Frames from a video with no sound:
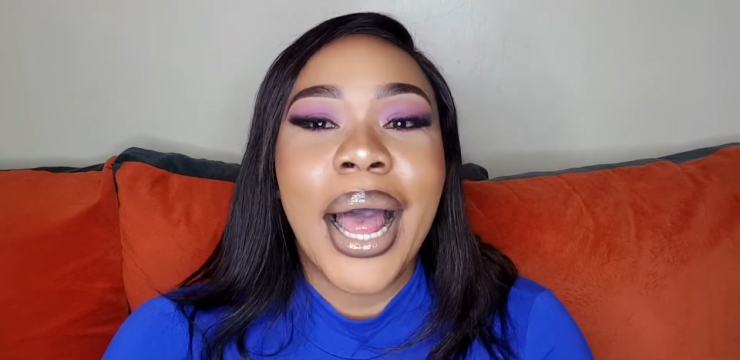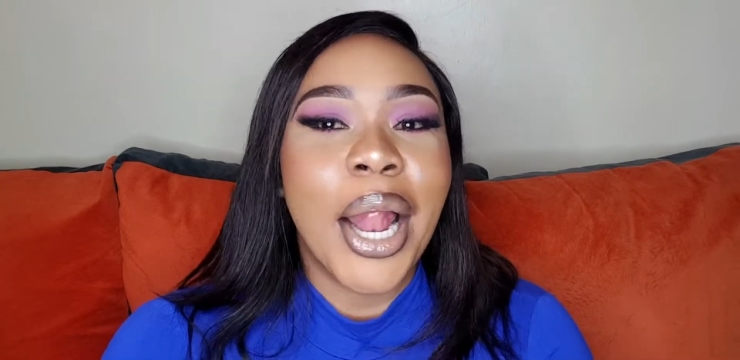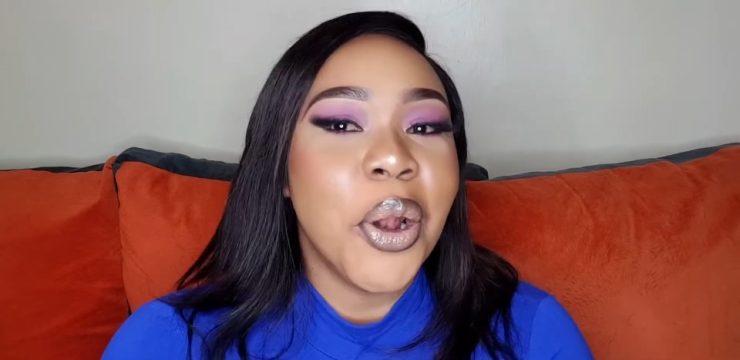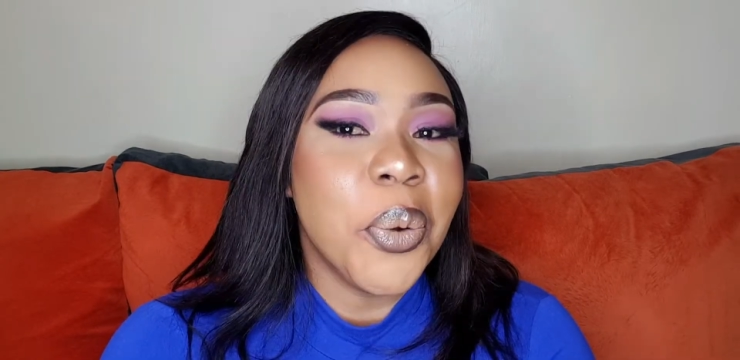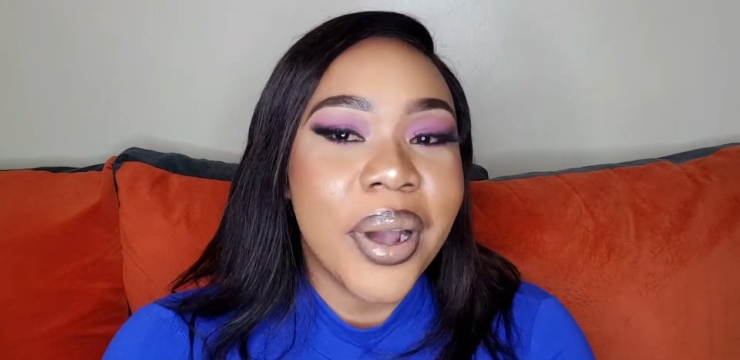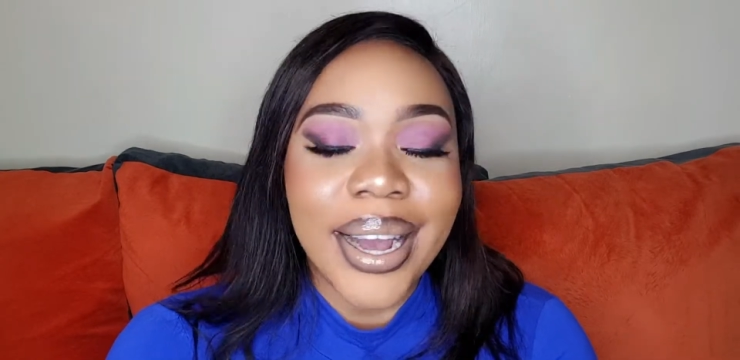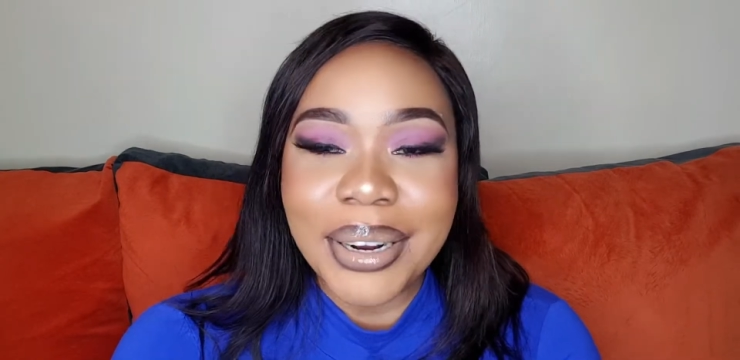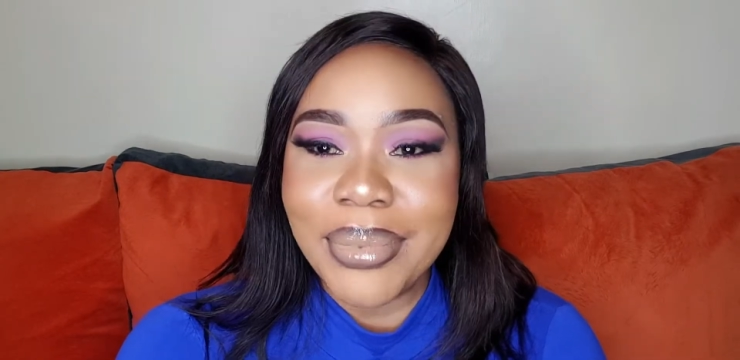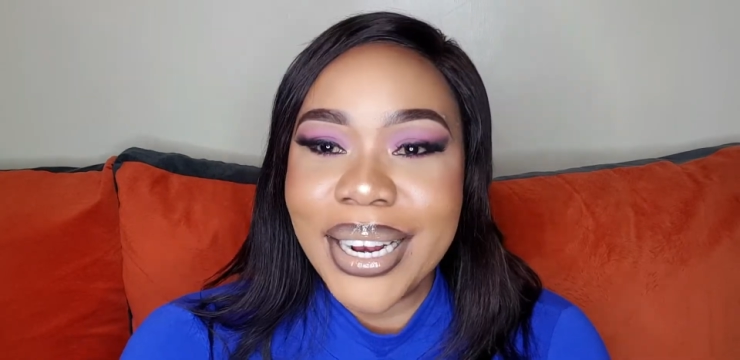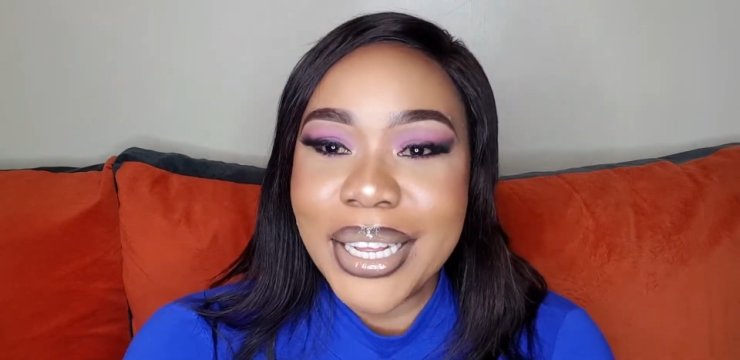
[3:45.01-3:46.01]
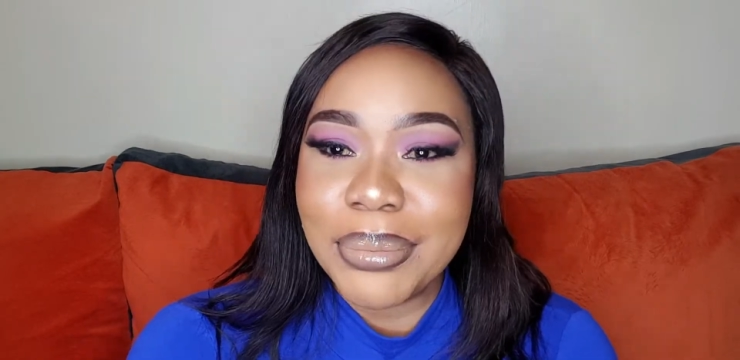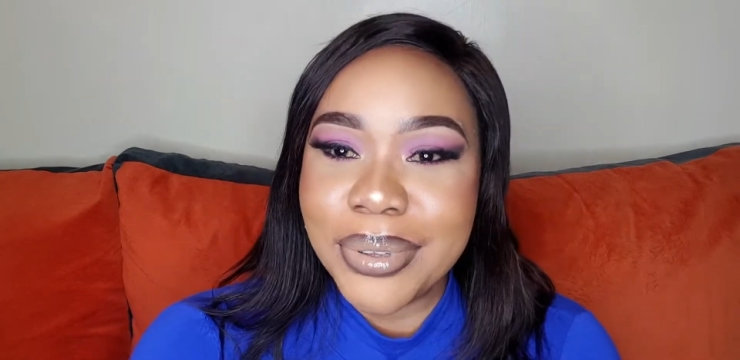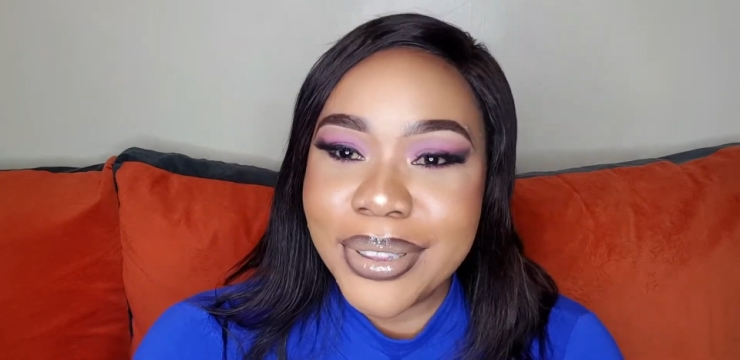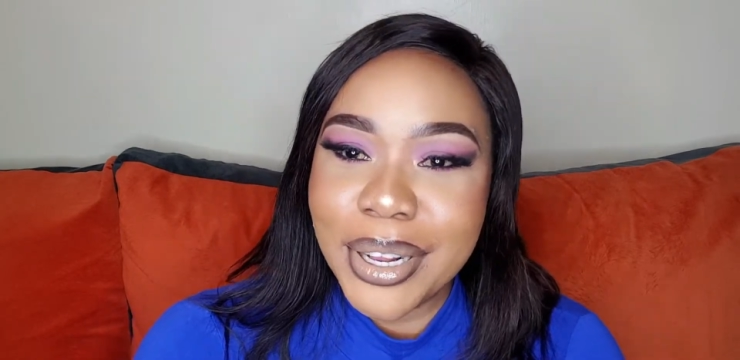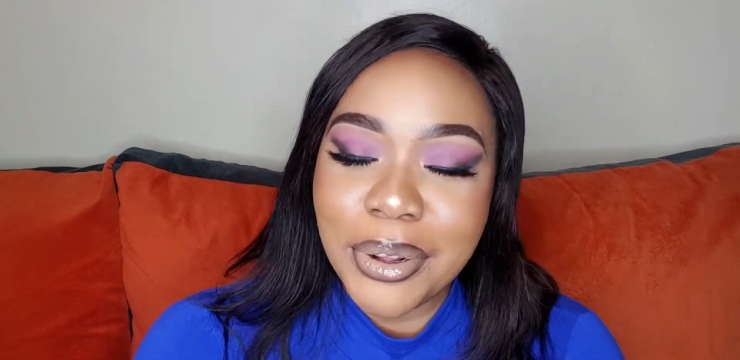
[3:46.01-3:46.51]
Look at my lips,
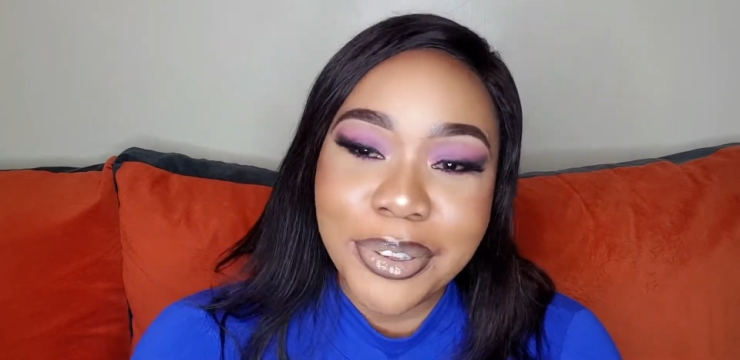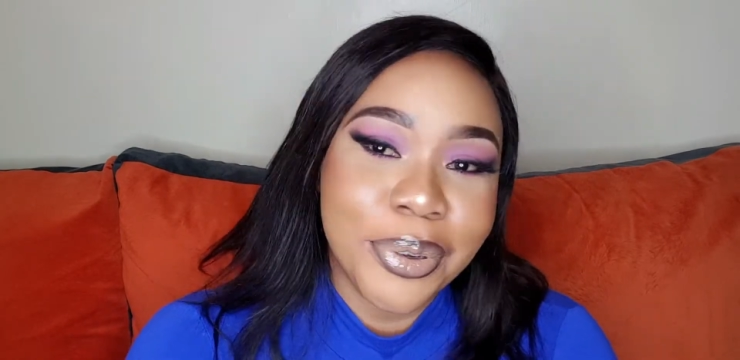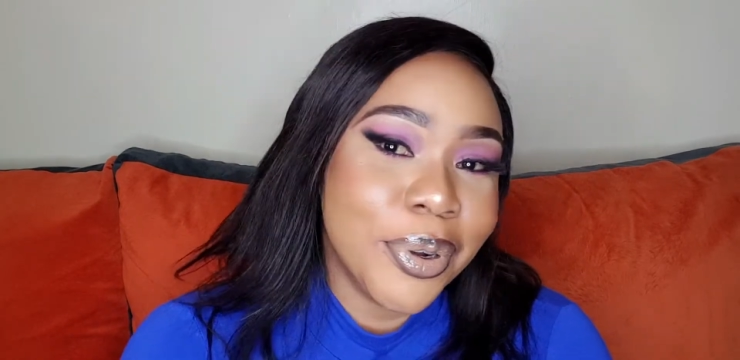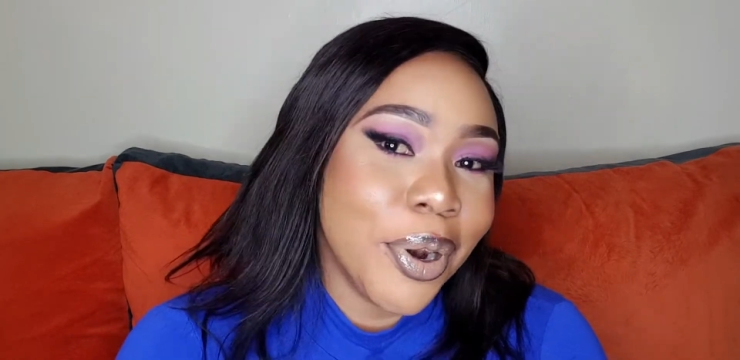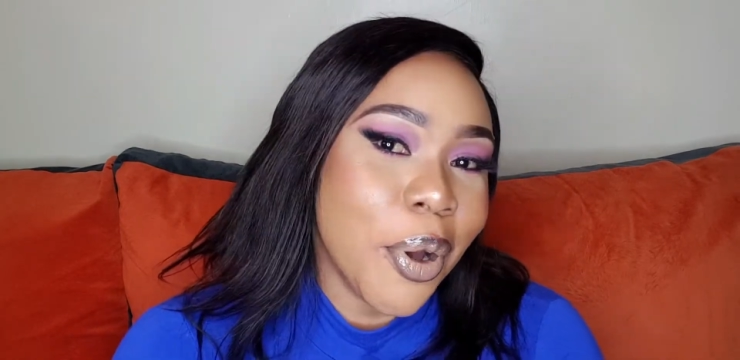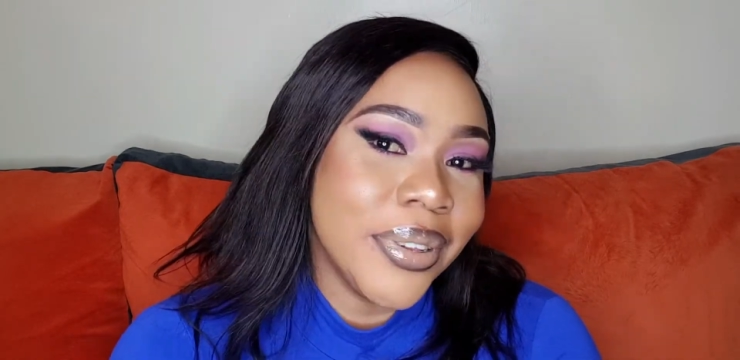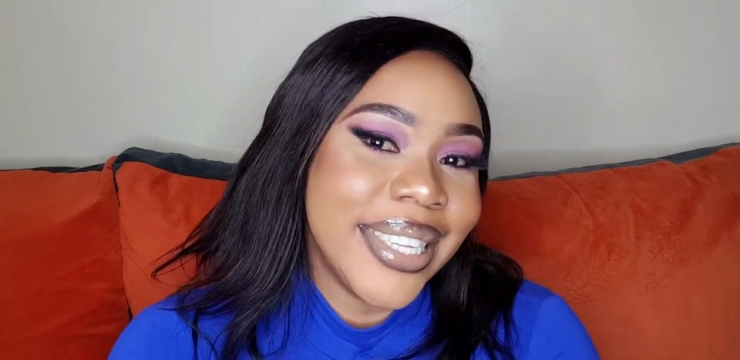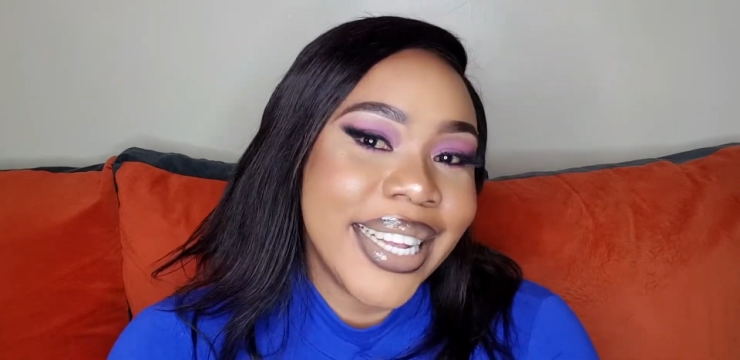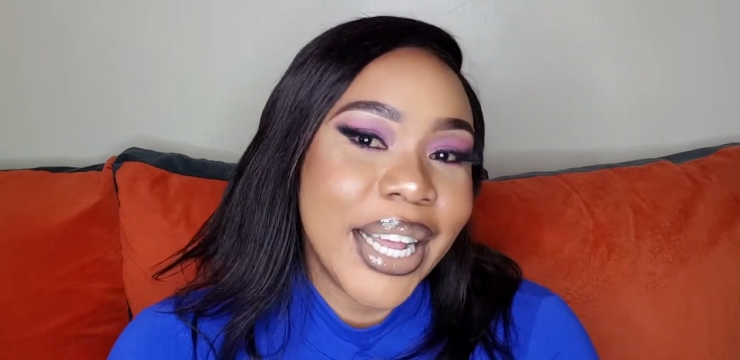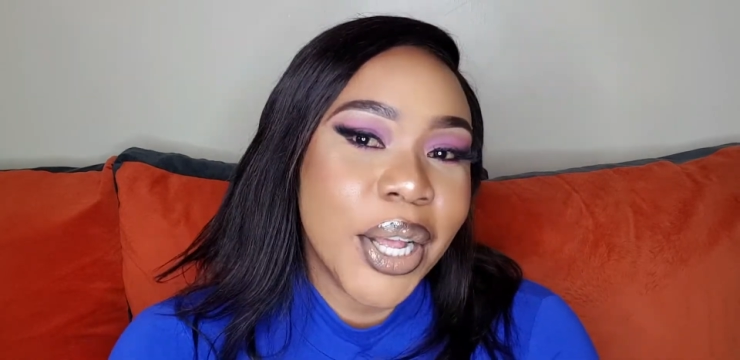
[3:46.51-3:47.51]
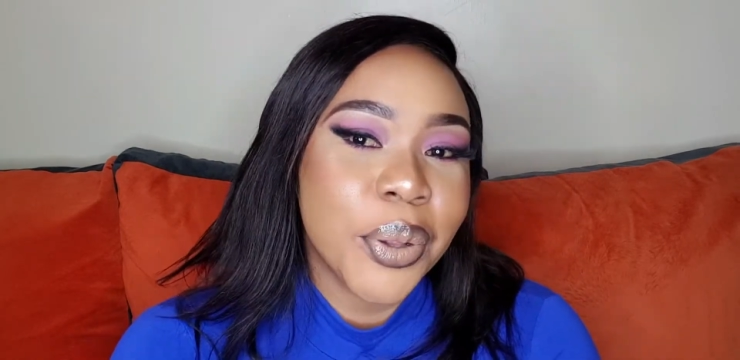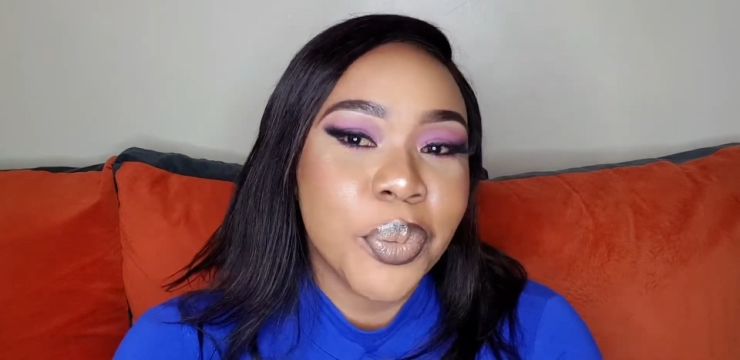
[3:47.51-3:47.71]
they look so glossy.